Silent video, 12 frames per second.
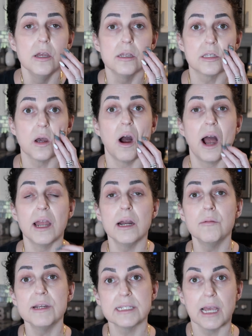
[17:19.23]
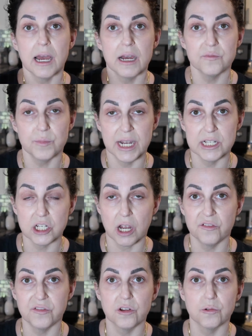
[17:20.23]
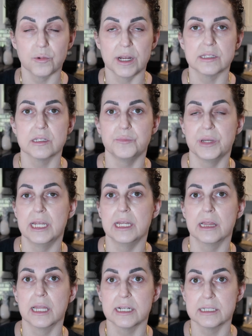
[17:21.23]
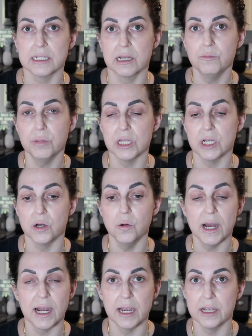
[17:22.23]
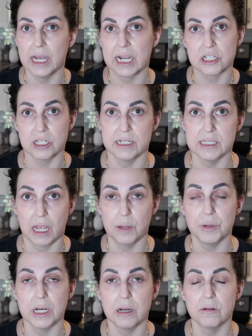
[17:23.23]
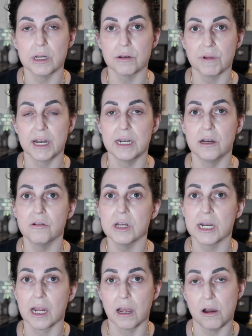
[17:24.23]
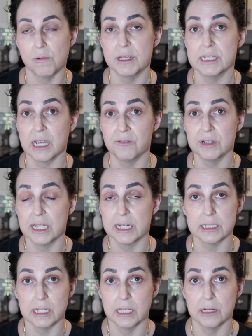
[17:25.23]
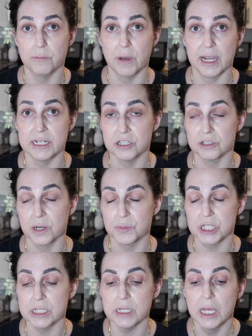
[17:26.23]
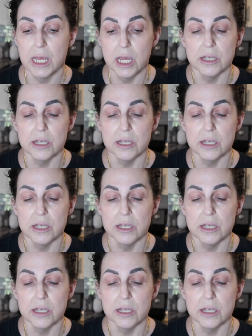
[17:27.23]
So I always have my chaffle recipe linked down below. I actually type it out and write it out, and I always have it linked in my description.